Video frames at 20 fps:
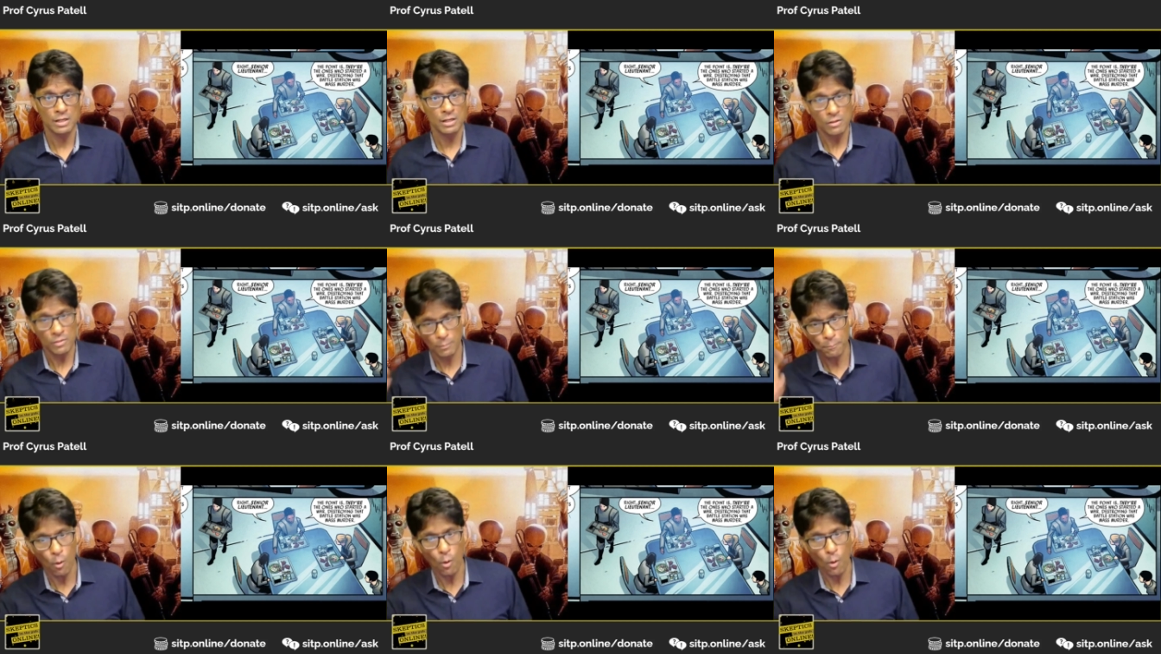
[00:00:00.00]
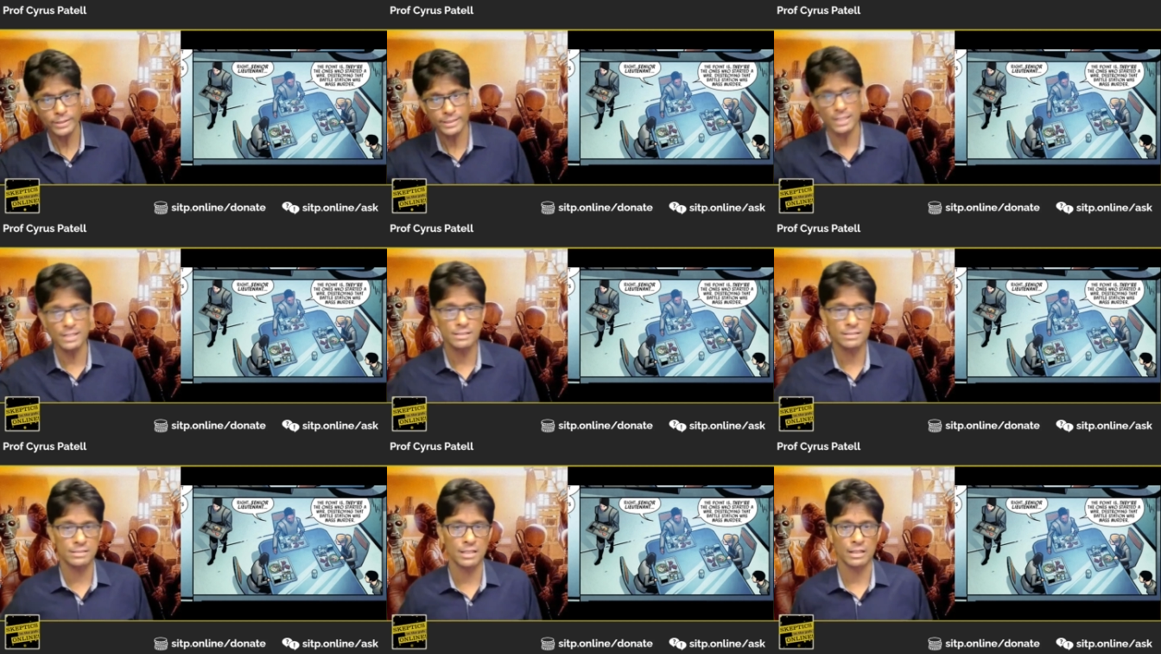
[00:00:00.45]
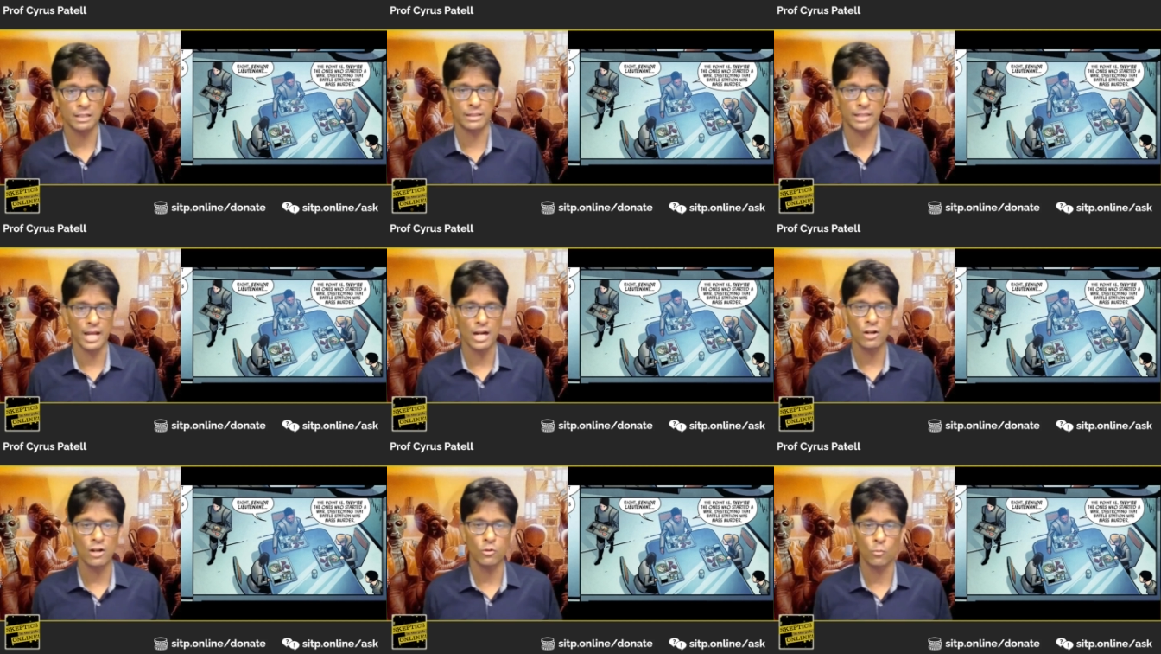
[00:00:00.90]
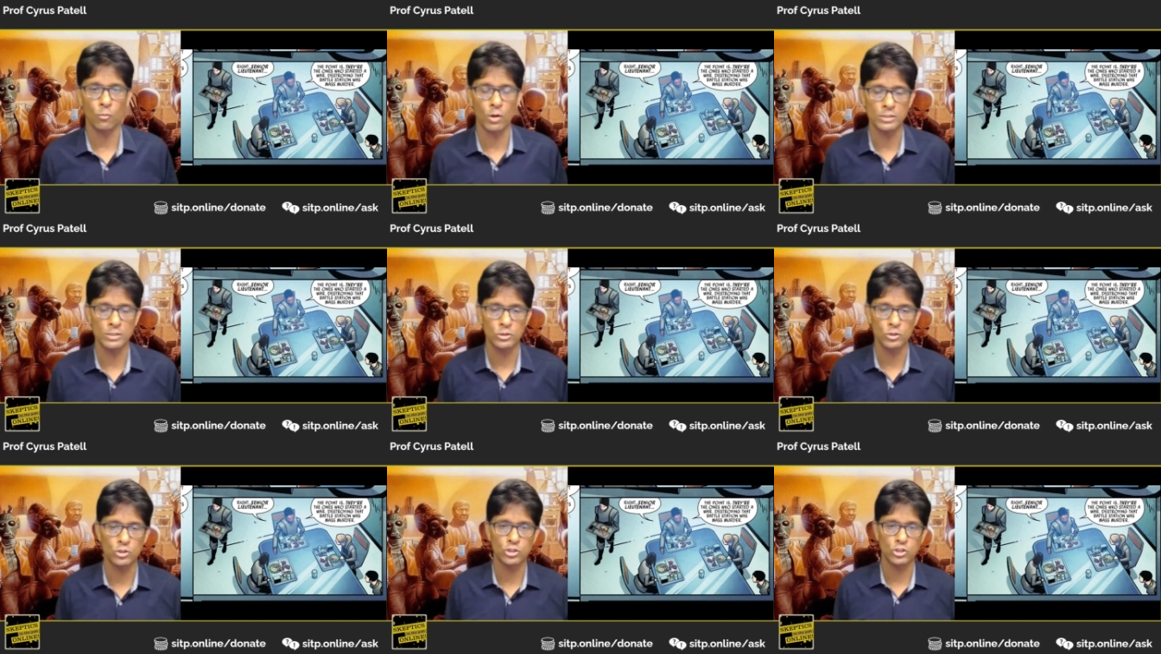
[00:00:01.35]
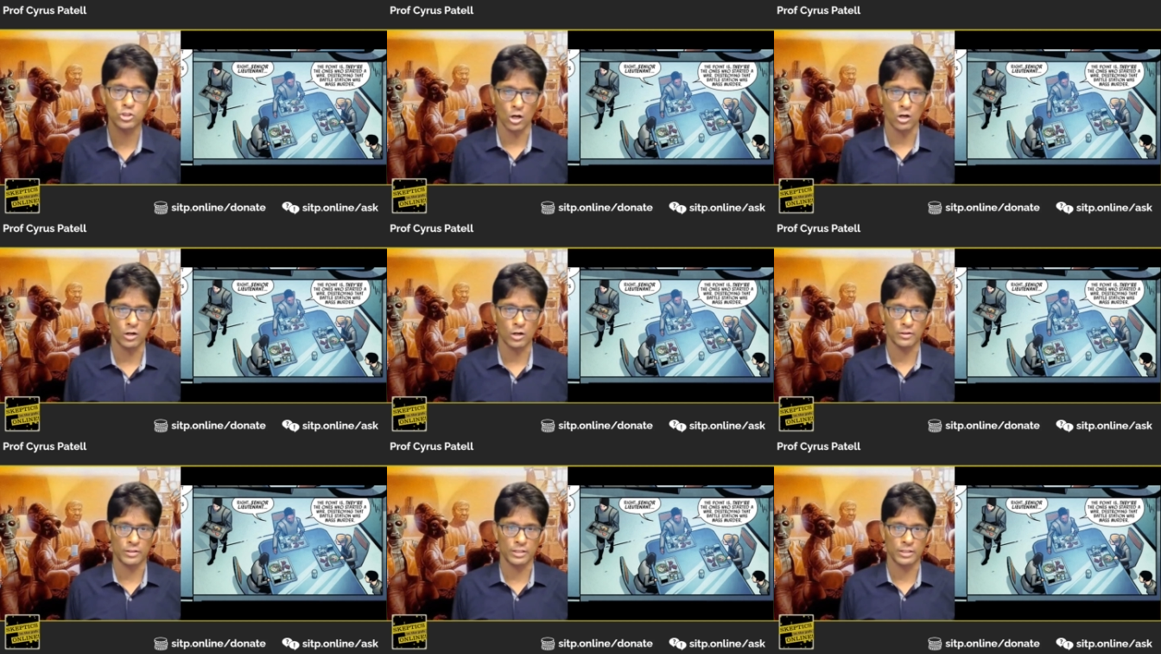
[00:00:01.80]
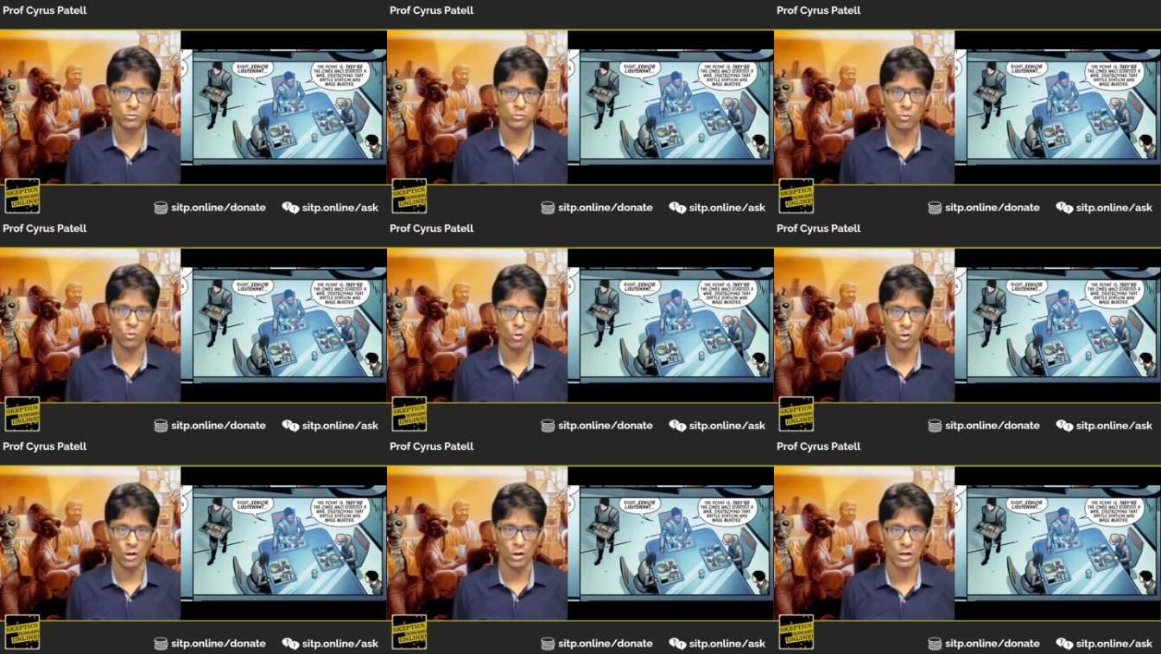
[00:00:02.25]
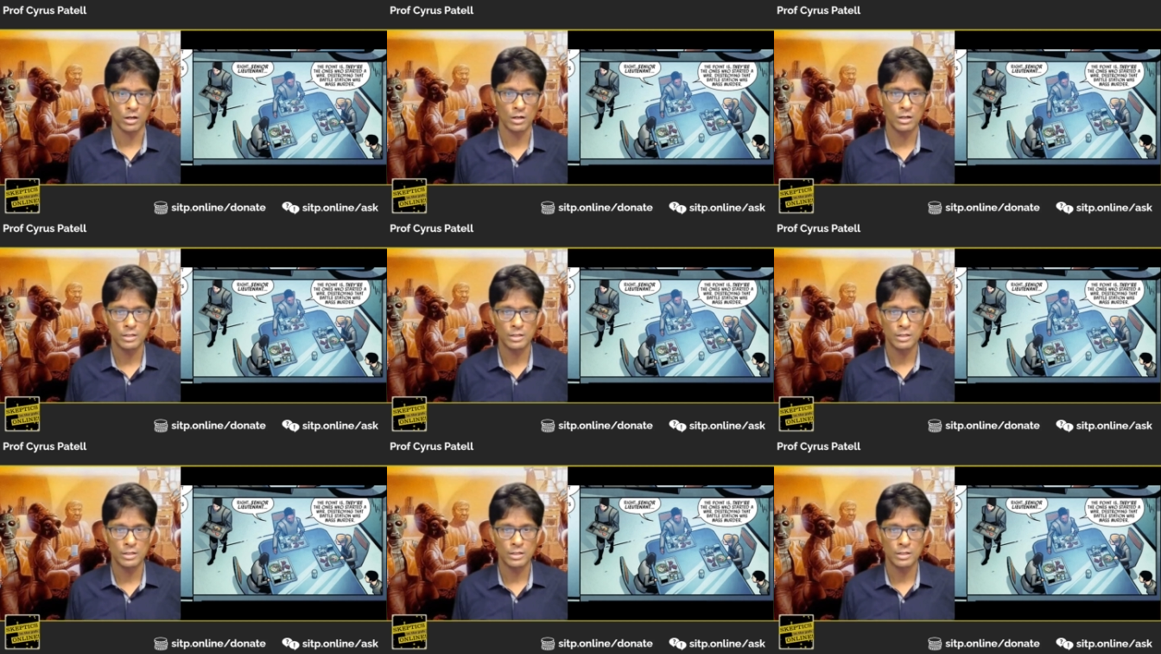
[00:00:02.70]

the point is that they're the ones who started this war.